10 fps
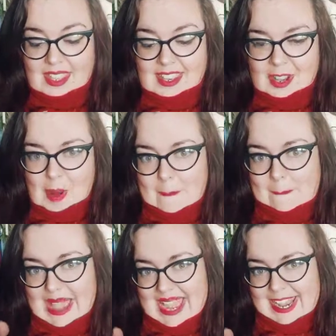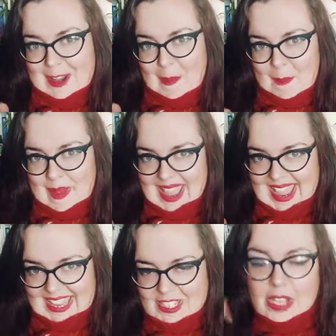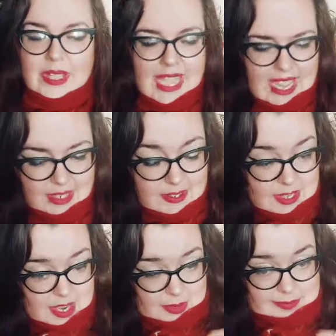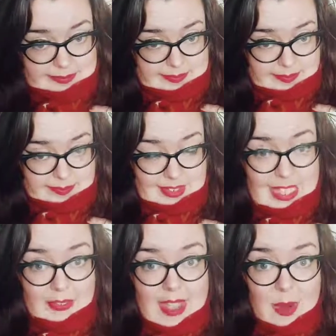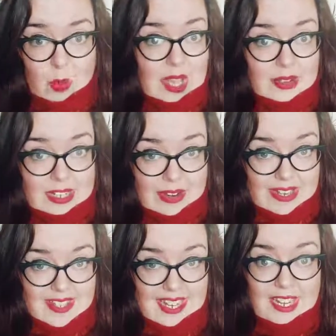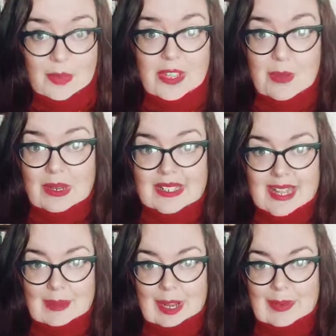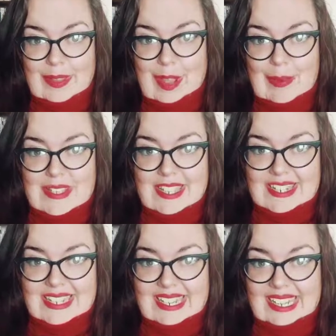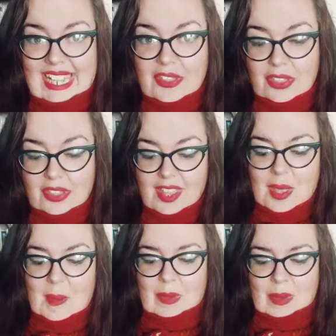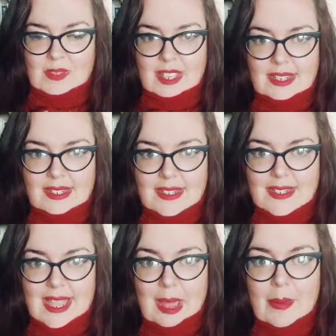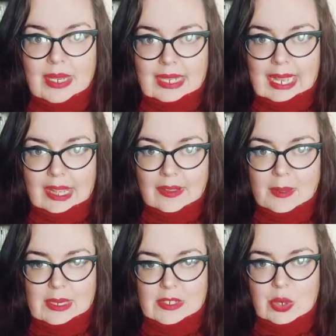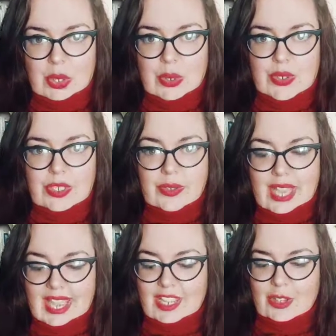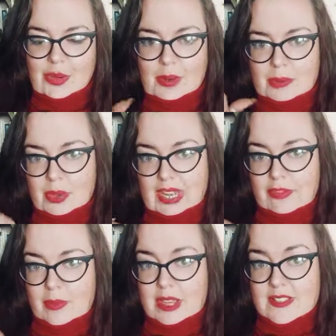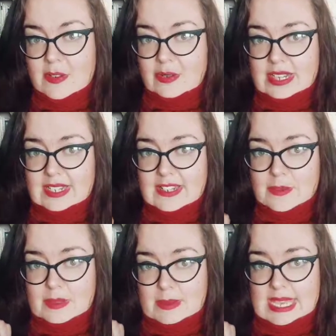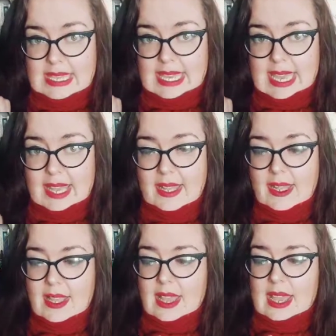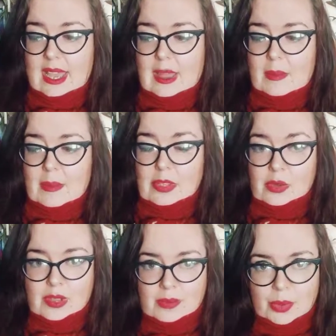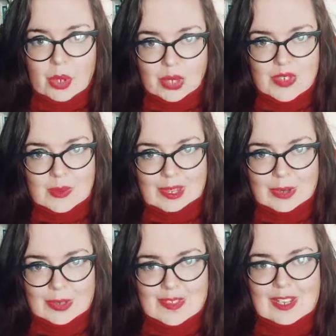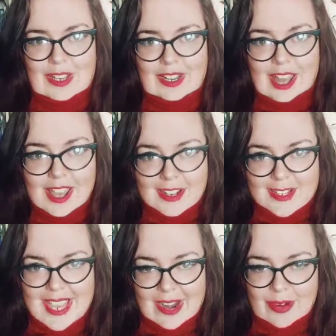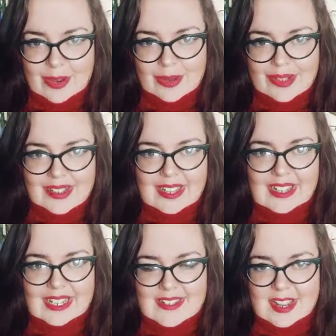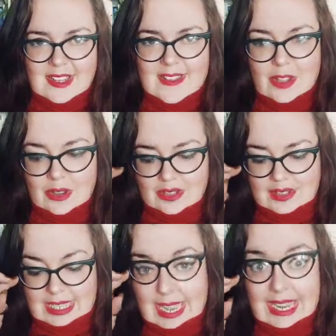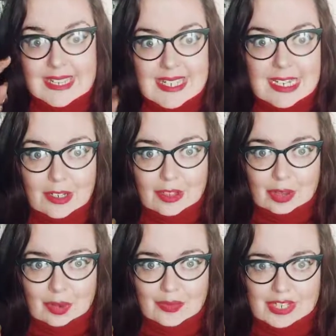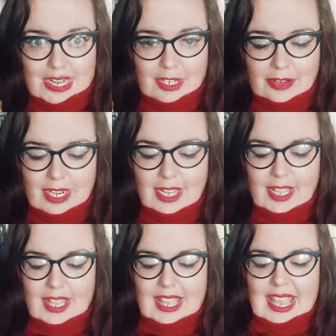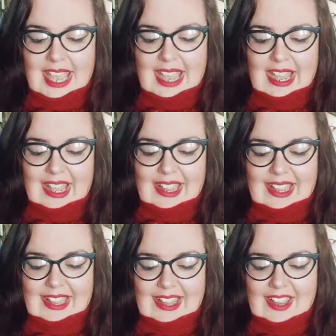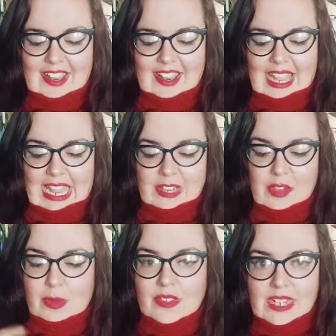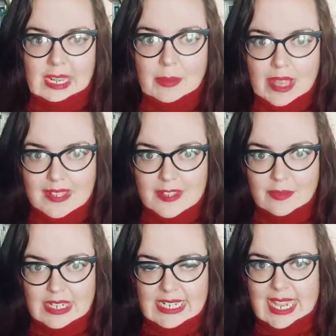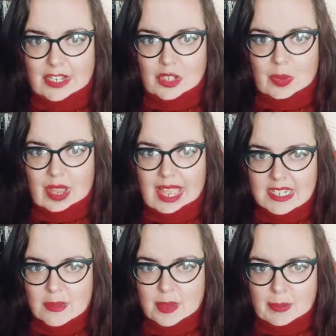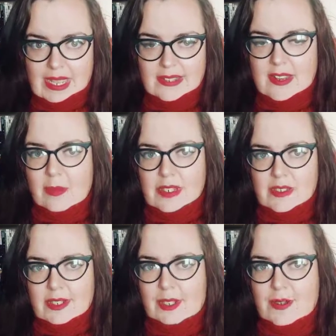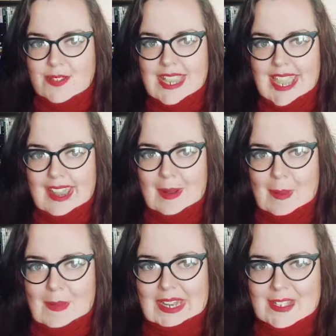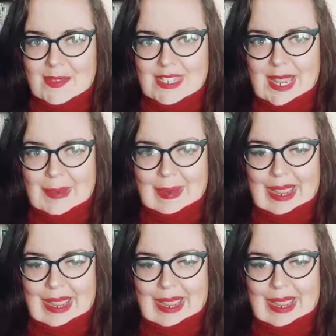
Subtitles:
Not bad, not bad. Okay, so if that wildly resonated with you, please let me know in the comments underneath. My website is amberleealchemy.co.uk. You can book in for personal readings with me there. You can book onto my course to learn tarot. That starts on the 18th of January. And if you wanted an in-person reading and you are Edinburgh based, I'll be doing those 10 minutes for £10.